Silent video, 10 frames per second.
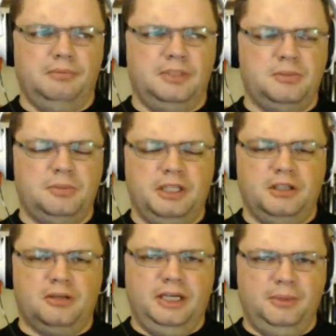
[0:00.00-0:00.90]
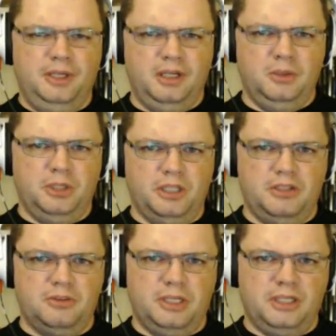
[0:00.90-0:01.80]
It's been incredibly hard work
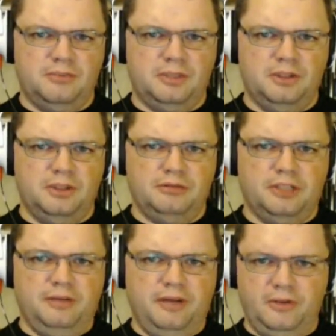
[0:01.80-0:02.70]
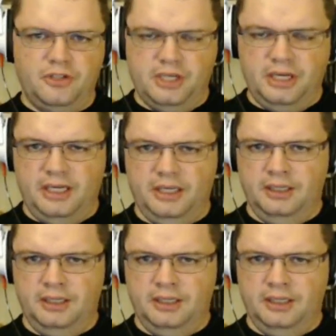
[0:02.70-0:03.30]
this week. I've been doing 5 hours a day